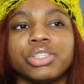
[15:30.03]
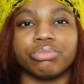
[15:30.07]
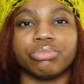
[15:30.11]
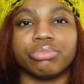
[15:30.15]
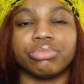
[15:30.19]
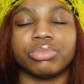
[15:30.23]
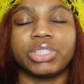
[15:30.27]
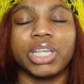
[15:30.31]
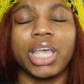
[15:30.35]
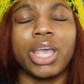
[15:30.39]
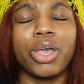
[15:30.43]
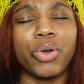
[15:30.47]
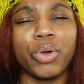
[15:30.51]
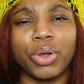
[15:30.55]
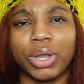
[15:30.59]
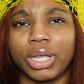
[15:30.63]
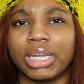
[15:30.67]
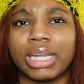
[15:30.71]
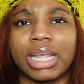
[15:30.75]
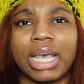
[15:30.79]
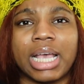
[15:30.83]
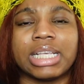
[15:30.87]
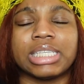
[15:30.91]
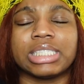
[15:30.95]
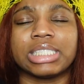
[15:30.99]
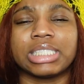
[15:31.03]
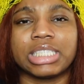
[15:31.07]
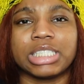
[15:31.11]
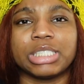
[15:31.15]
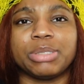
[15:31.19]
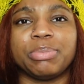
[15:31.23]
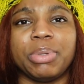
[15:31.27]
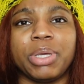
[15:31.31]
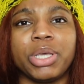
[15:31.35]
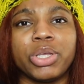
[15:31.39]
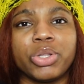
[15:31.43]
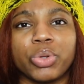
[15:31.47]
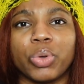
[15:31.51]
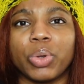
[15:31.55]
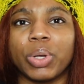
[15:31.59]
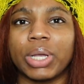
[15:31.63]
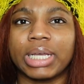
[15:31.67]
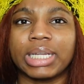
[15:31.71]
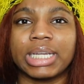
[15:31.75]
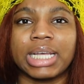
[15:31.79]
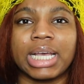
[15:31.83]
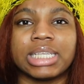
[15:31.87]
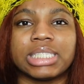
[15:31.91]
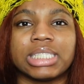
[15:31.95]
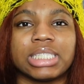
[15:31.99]
Stay organized, because being
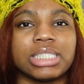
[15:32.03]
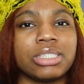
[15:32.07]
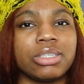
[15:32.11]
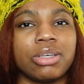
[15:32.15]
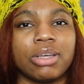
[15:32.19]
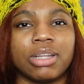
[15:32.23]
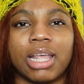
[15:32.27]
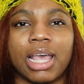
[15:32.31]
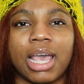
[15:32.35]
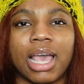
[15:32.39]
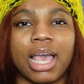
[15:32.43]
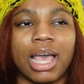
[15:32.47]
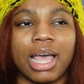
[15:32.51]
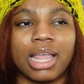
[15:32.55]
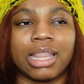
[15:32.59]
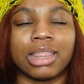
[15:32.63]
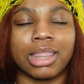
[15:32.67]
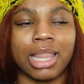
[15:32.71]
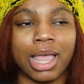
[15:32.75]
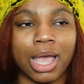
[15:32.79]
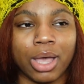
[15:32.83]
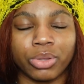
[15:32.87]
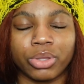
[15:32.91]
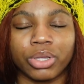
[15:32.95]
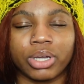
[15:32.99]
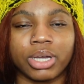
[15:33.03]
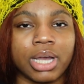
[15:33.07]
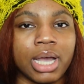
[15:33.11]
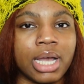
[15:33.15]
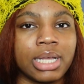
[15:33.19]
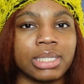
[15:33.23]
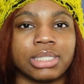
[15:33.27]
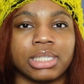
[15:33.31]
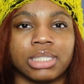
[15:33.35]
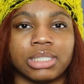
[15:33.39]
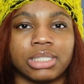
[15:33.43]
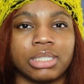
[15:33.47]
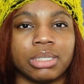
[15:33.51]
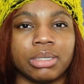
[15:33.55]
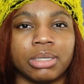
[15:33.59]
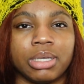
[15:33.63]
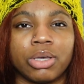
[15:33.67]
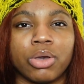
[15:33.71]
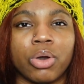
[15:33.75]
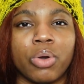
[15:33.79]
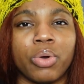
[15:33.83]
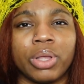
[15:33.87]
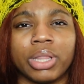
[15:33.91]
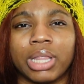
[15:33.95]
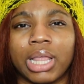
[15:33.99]
organized is going to allow the content to
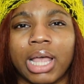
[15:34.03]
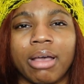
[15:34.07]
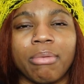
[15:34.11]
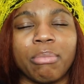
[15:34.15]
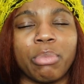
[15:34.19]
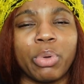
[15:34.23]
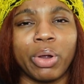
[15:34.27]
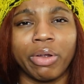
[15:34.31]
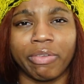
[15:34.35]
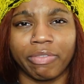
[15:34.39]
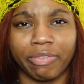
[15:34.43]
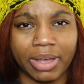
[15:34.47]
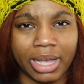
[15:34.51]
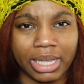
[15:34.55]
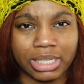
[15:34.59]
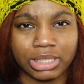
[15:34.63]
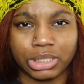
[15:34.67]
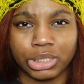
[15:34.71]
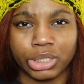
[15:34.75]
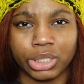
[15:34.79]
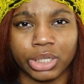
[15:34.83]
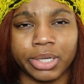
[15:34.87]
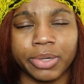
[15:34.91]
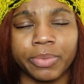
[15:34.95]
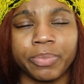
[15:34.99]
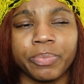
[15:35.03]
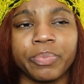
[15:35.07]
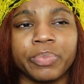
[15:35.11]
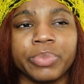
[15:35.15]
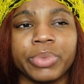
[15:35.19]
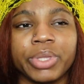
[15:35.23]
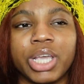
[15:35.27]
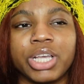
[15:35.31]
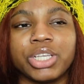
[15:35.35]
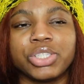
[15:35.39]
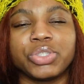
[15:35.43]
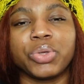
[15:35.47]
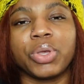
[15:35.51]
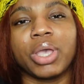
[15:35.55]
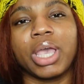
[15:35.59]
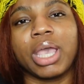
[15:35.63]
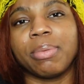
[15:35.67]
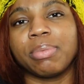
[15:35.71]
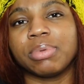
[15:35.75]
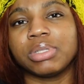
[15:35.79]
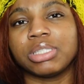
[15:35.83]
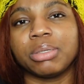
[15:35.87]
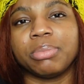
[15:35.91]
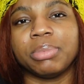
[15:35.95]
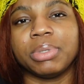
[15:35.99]
go a lot more faster, so you're
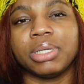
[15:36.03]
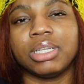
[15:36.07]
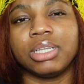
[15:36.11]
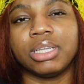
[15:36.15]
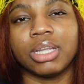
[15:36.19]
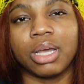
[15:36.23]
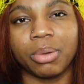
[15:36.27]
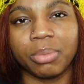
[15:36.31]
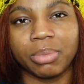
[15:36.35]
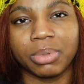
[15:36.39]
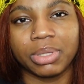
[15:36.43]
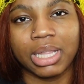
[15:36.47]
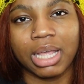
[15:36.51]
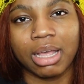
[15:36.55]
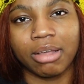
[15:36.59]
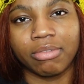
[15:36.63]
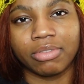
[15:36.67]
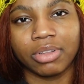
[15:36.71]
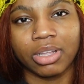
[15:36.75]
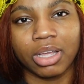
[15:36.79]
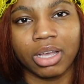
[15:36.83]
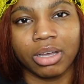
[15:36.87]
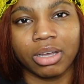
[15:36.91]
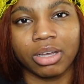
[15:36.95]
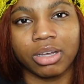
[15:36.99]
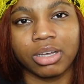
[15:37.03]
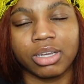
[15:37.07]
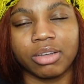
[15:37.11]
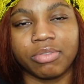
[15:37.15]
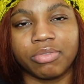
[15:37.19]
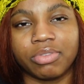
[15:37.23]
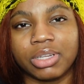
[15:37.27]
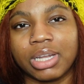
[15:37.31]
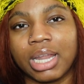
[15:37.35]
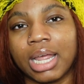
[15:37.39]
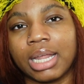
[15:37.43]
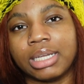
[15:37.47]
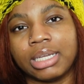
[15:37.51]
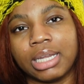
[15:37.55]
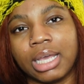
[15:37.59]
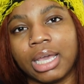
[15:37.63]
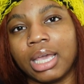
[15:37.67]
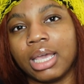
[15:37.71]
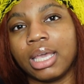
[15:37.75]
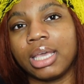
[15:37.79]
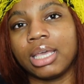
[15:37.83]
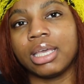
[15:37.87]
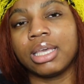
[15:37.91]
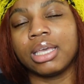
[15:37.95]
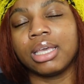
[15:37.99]
able to be done with that vlog for that
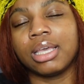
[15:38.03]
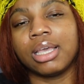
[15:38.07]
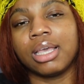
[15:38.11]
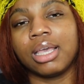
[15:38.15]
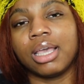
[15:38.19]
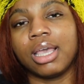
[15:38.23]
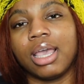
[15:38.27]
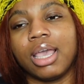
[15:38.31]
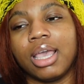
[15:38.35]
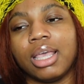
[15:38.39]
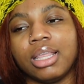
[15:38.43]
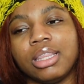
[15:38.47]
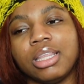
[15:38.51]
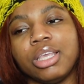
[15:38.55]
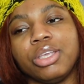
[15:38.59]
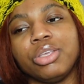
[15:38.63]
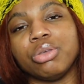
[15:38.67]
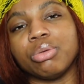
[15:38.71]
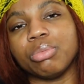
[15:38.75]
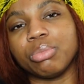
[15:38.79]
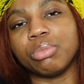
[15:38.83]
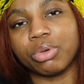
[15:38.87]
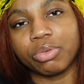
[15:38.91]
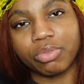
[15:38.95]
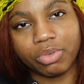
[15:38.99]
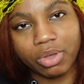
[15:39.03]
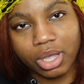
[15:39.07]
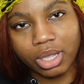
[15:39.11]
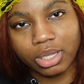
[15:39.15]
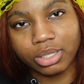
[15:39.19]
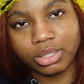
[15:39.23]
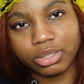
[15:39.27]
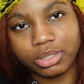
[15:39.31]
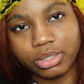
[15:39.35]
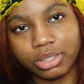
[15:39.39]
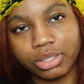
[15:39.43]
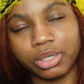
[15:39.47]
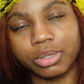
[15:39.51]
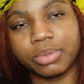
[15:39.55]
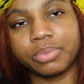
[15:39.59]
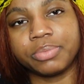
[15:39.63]
day and then you move on, you know.